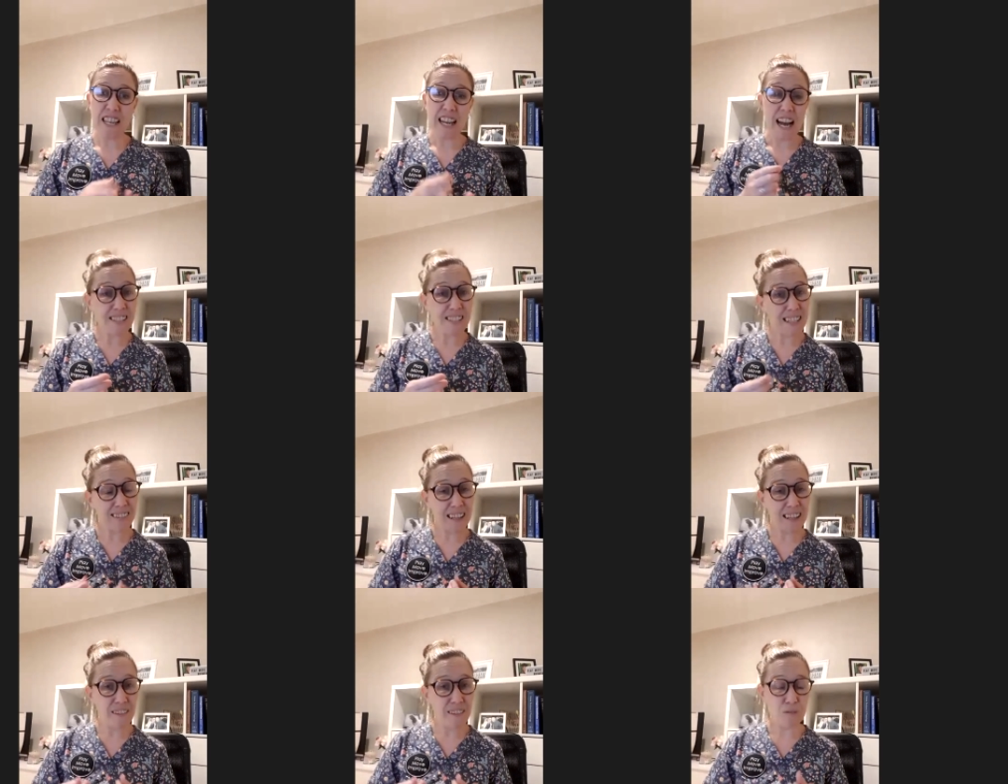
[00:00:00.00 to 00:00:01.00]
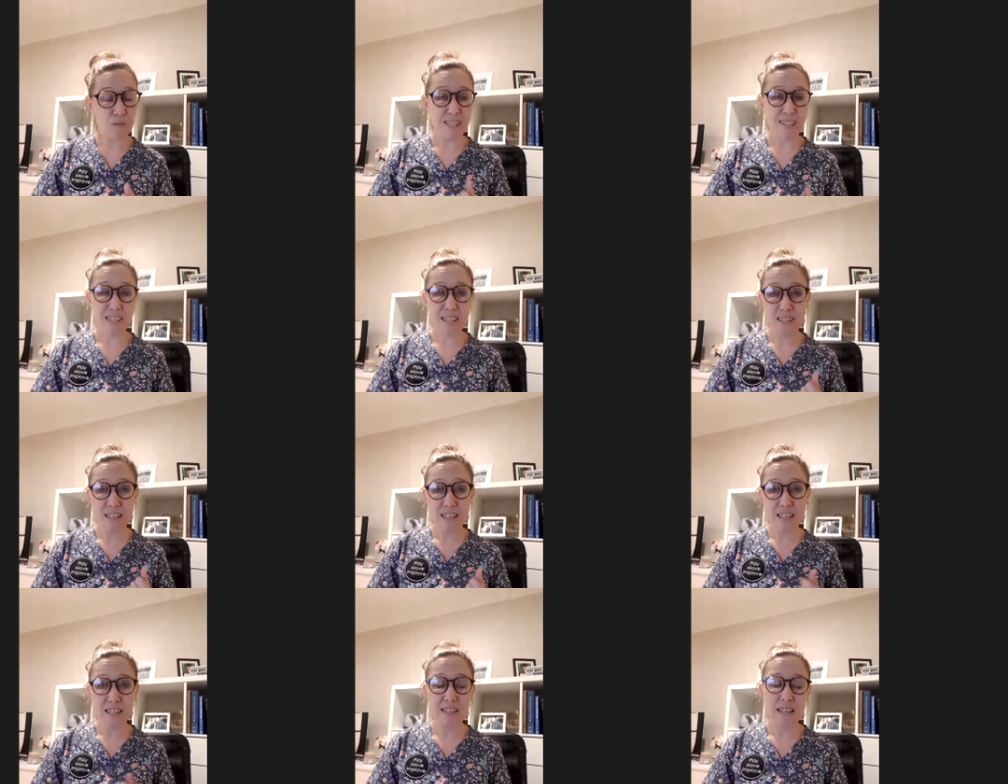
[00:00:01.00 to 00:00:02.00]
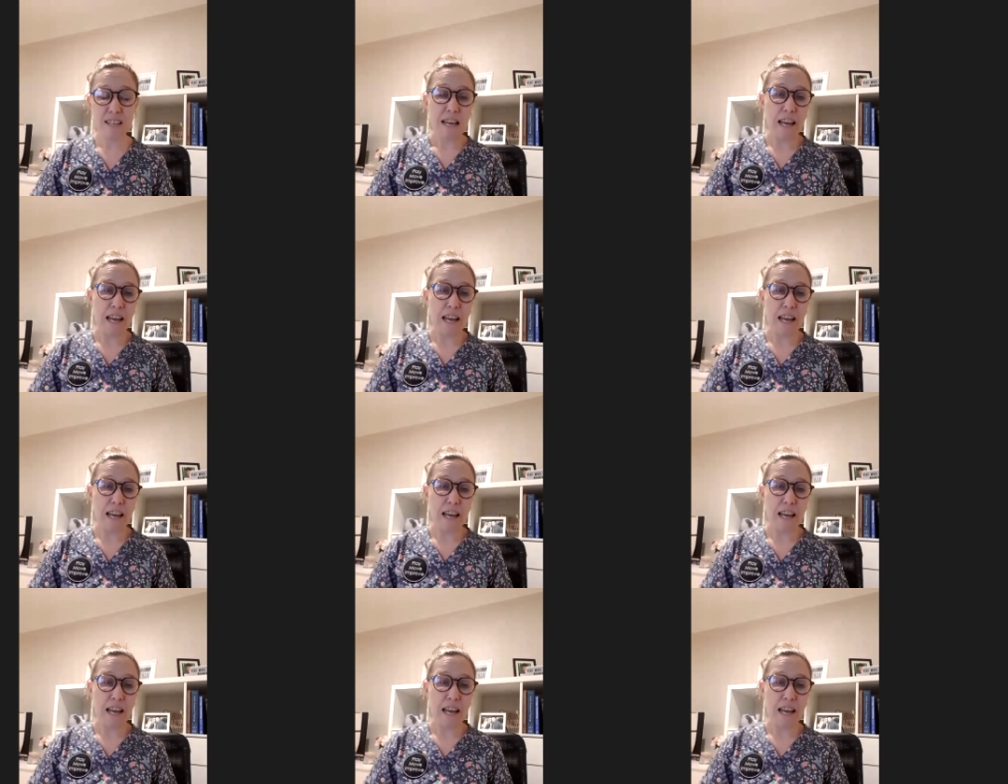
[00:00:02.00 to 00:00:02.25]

cutting leaves with scissors.